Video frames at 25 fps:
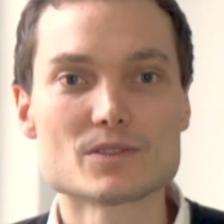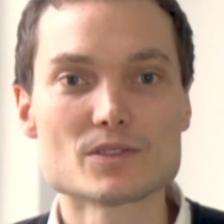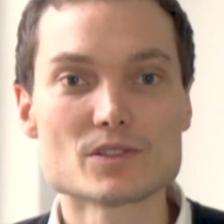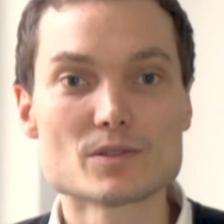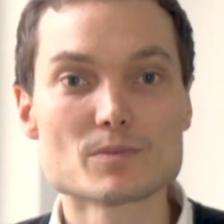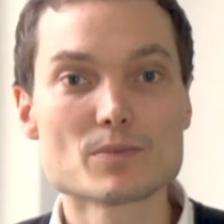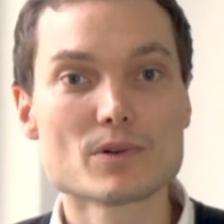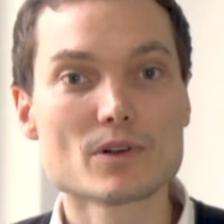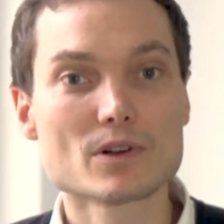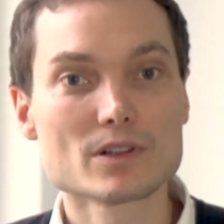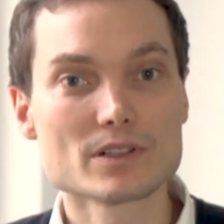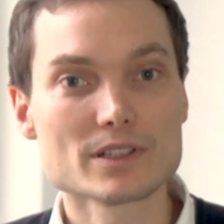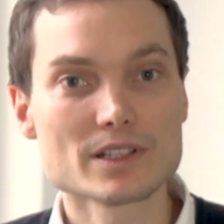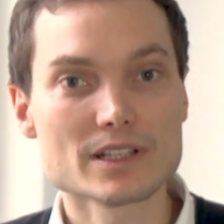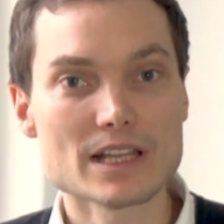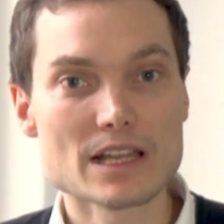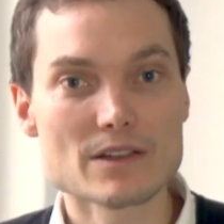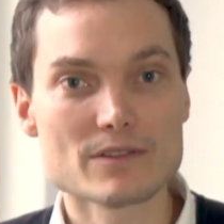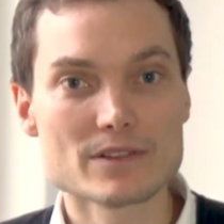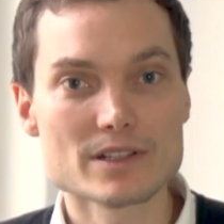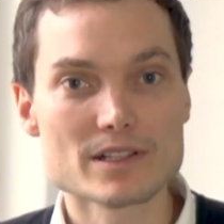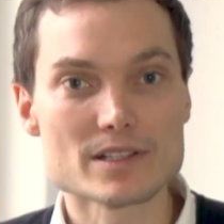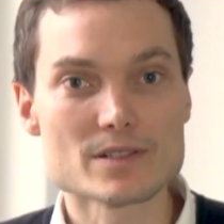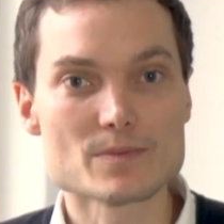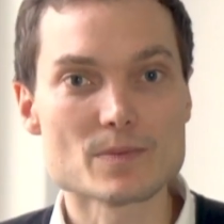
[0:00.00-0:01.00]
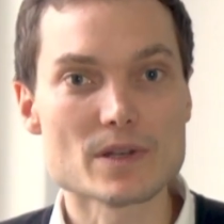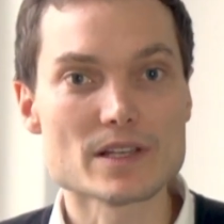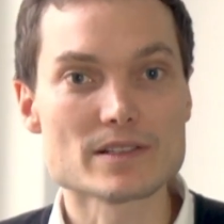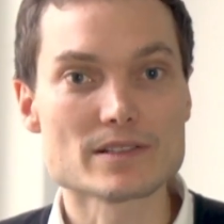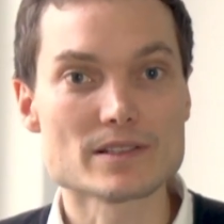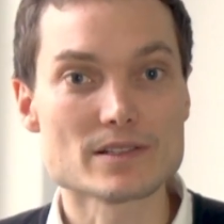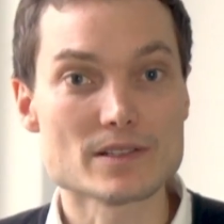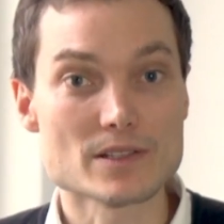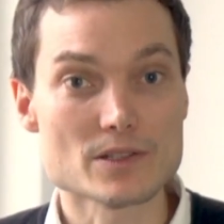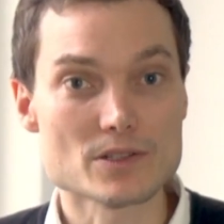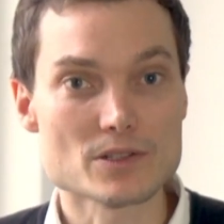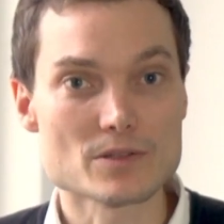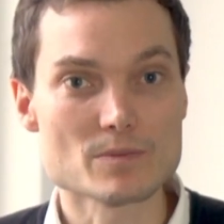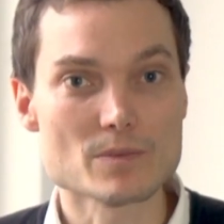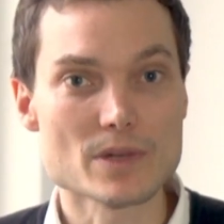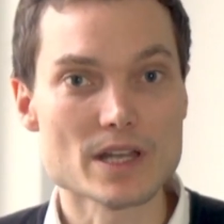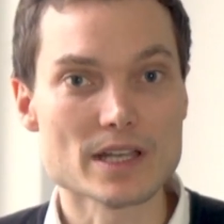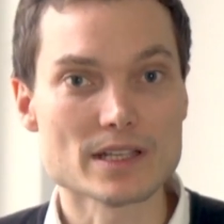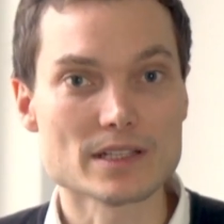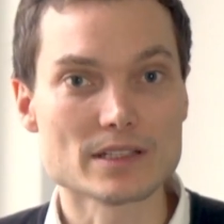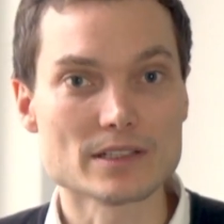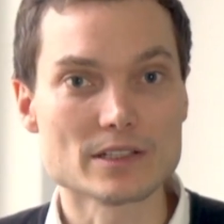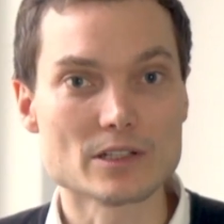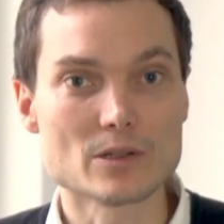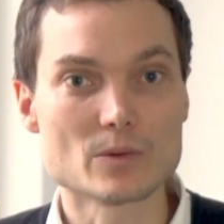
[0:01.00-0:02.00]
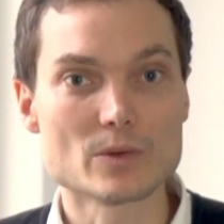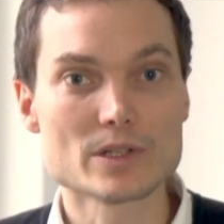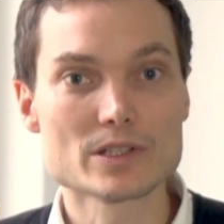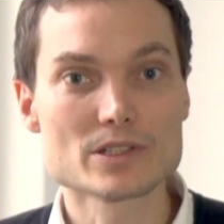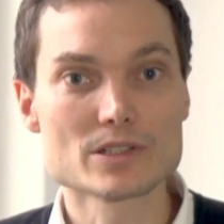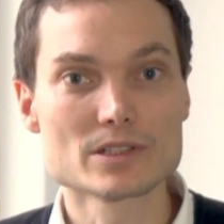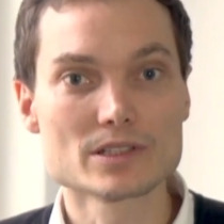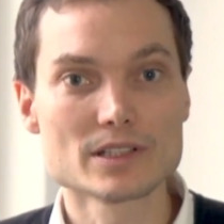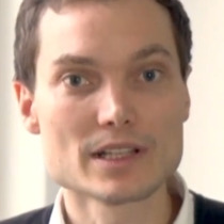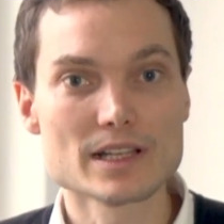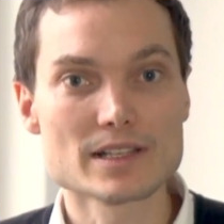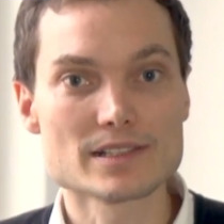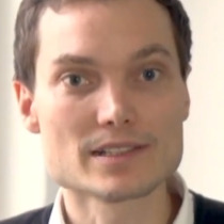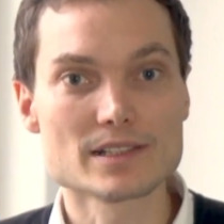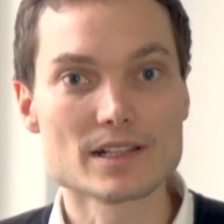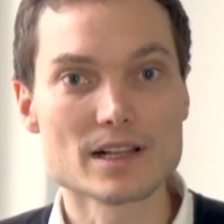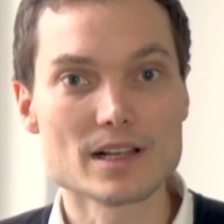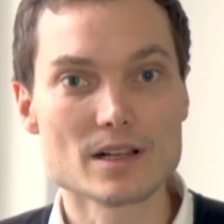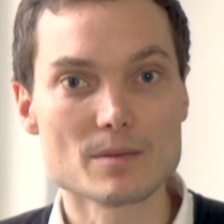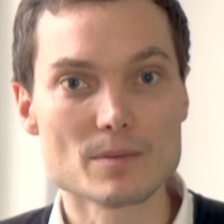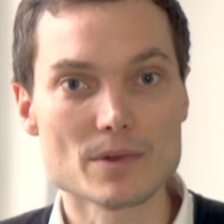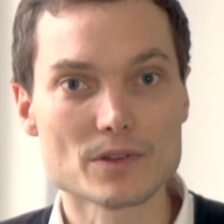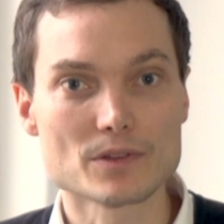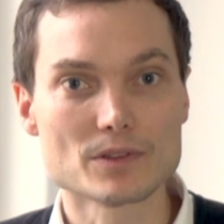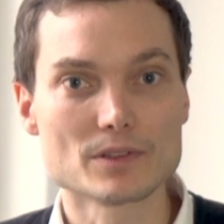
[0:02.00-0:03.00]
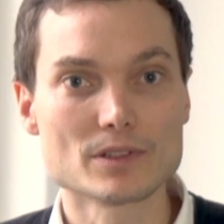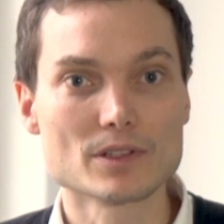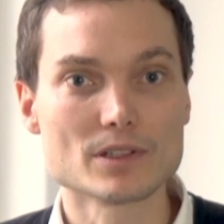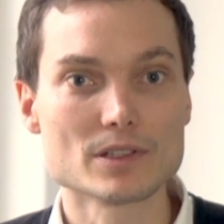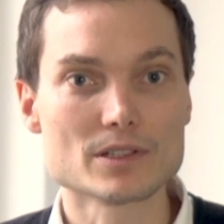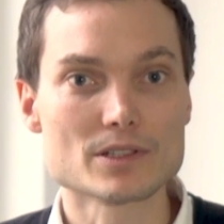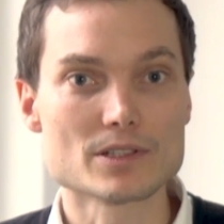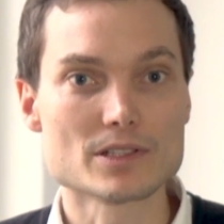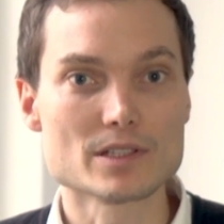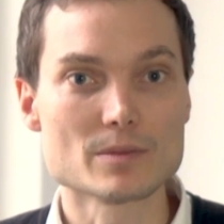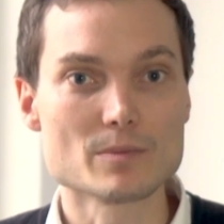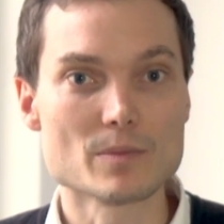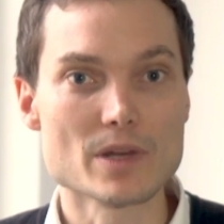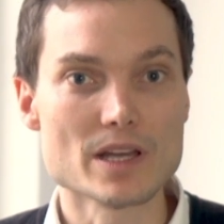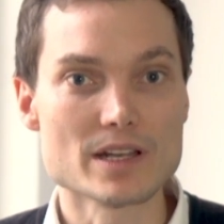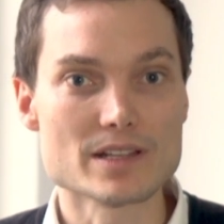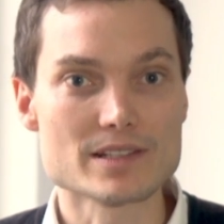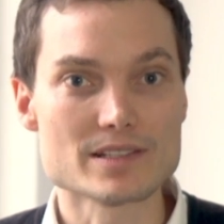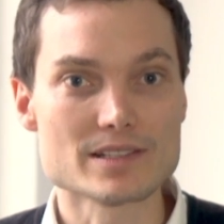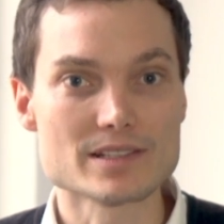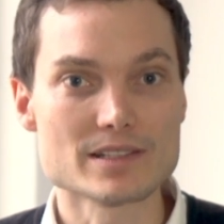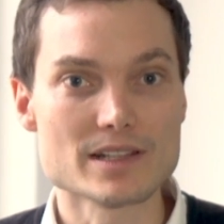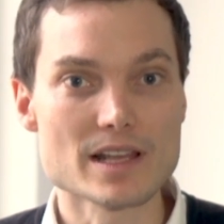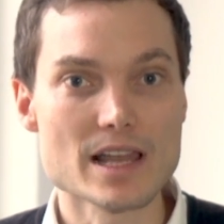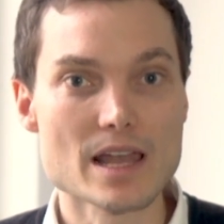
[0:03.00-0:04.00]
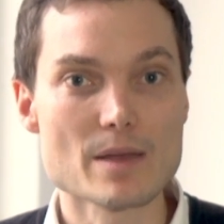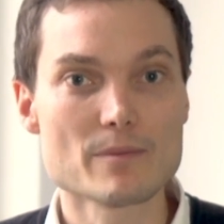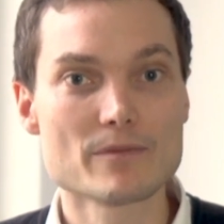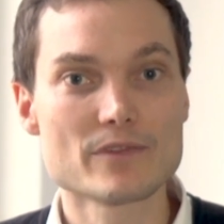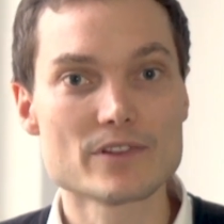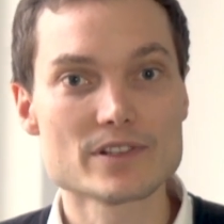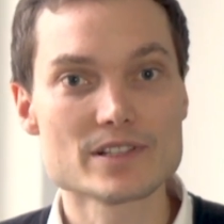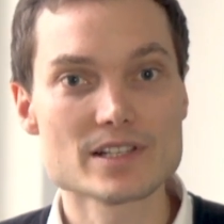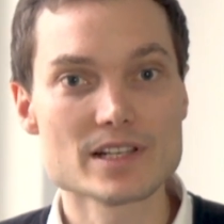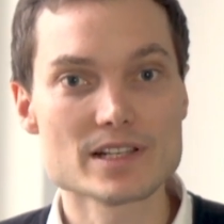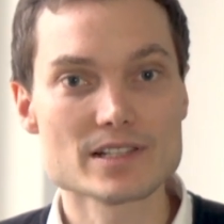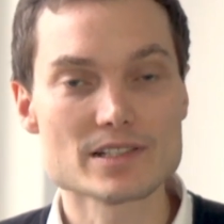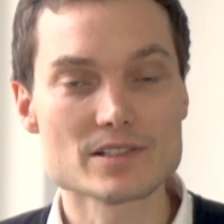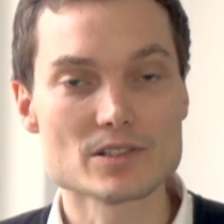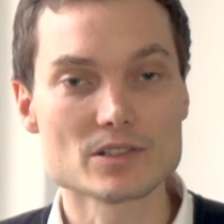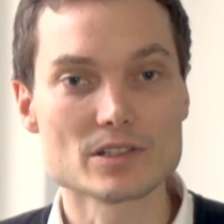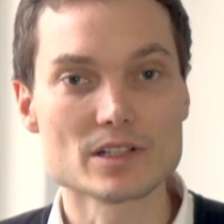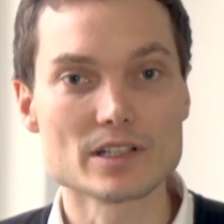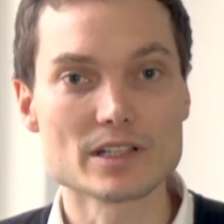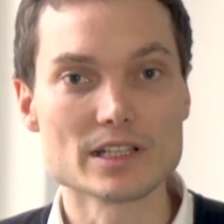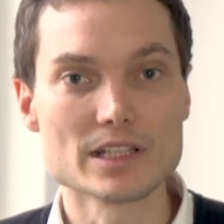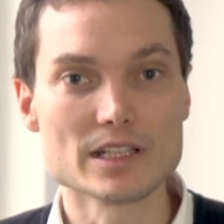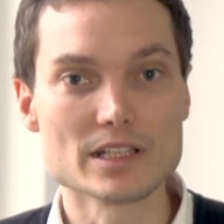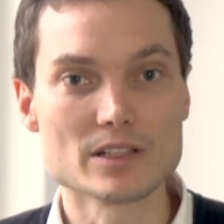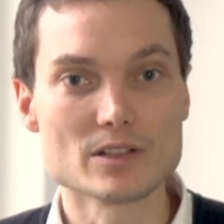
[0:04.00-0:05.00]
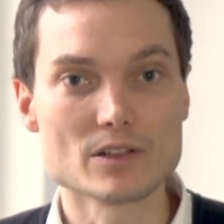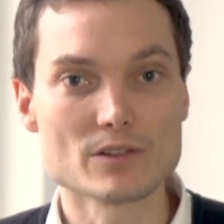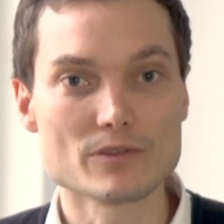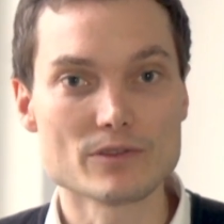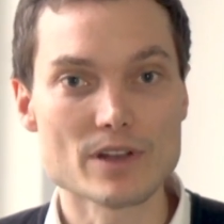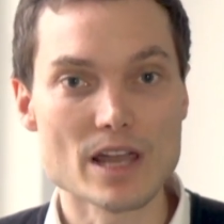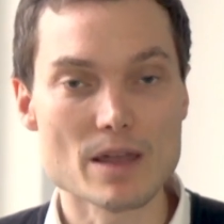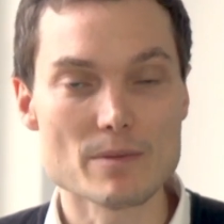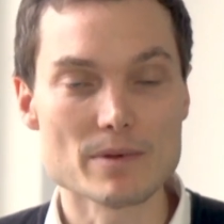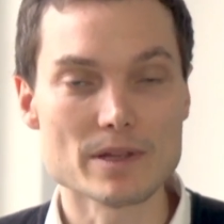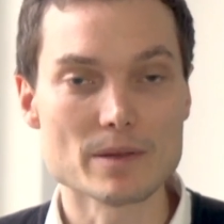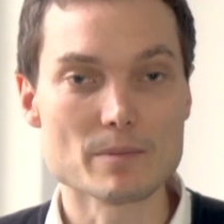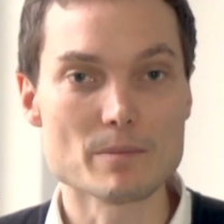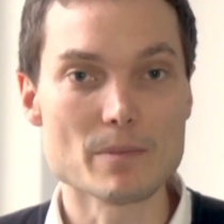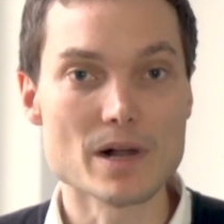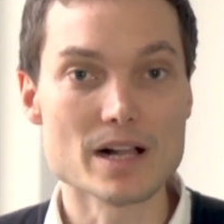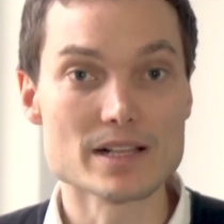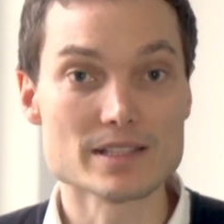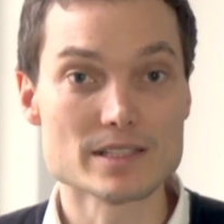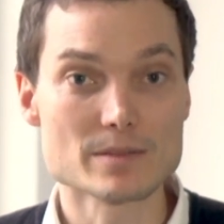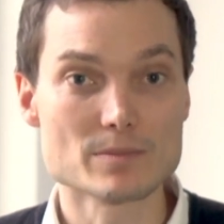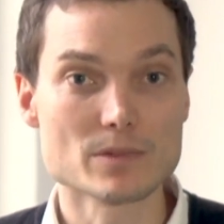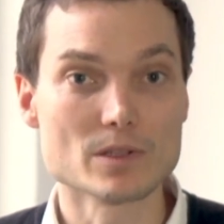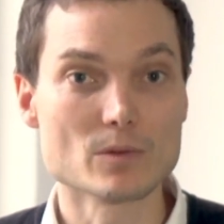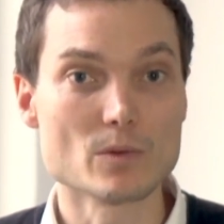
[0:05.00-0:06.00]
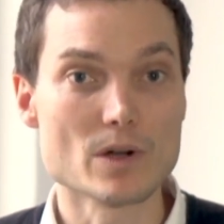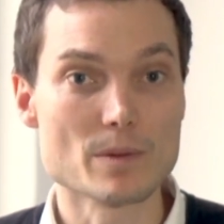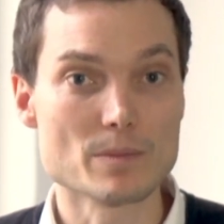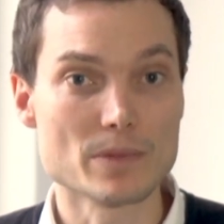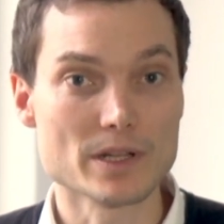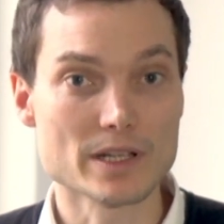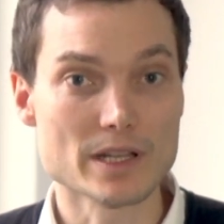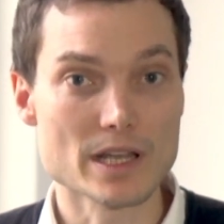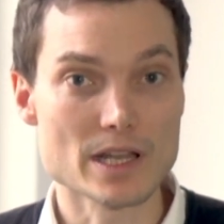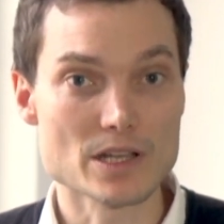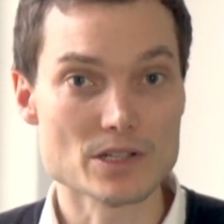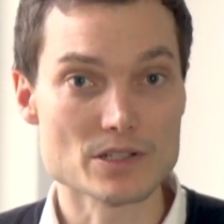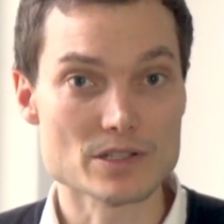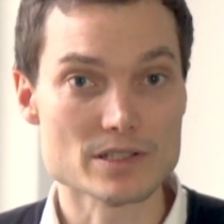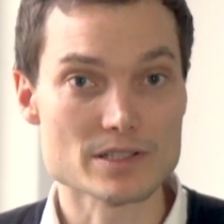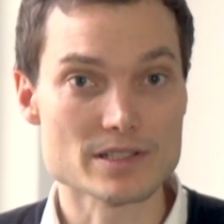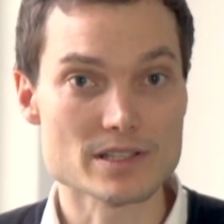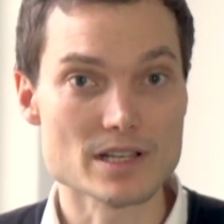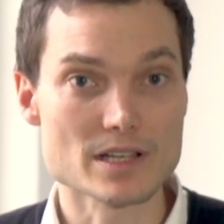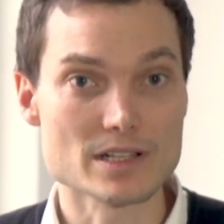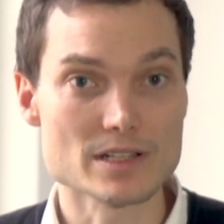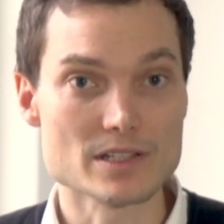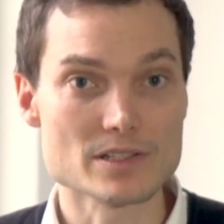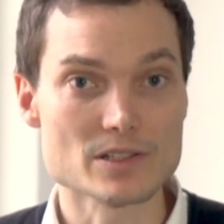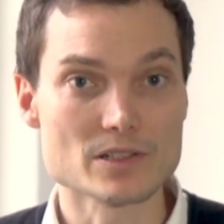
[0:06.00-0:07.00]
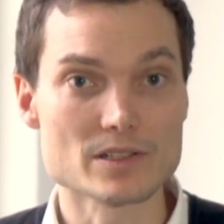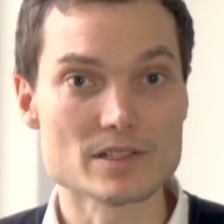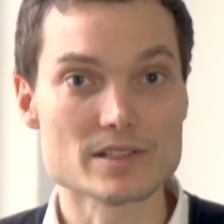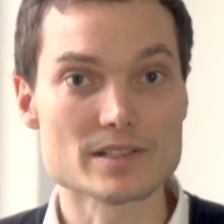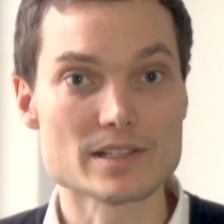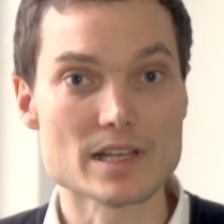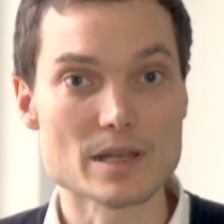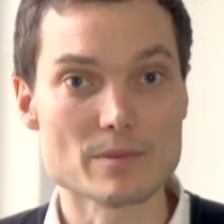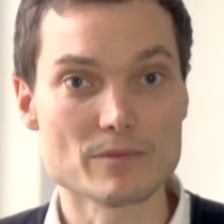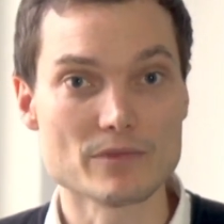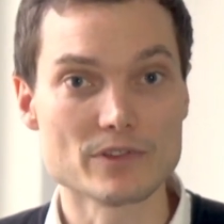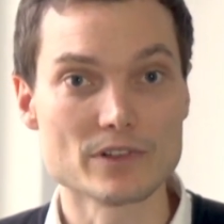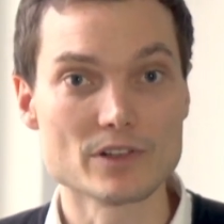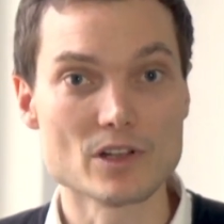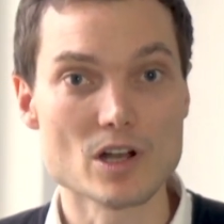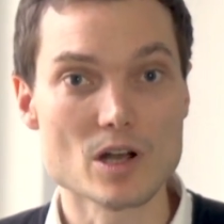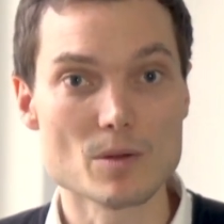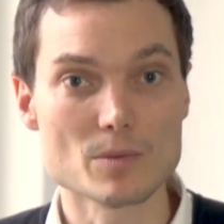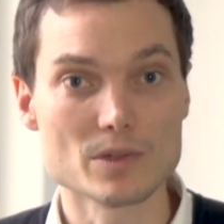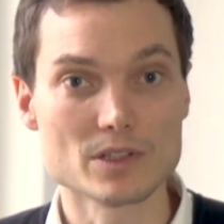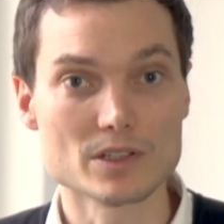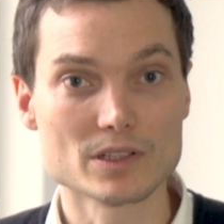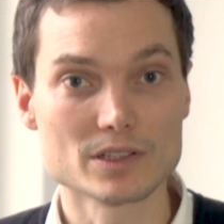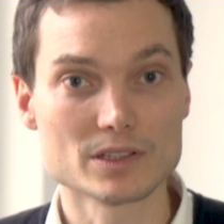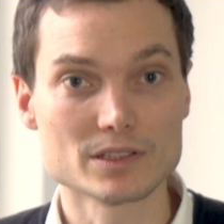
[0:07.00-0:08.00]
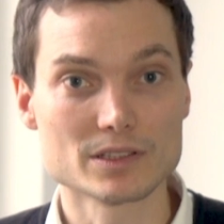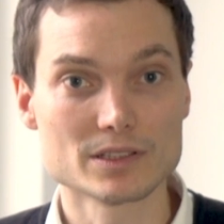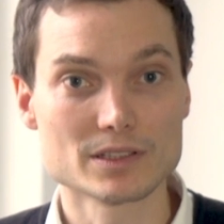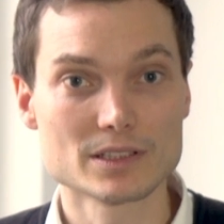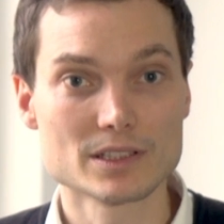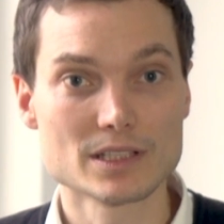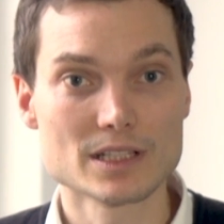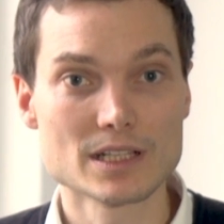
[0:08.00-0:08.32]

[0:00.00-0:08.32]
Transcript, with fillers: To support evidence-based decision-making, the original SLR methodology in medicine emphasized the need of having multiple replication studies on the same phenomenon.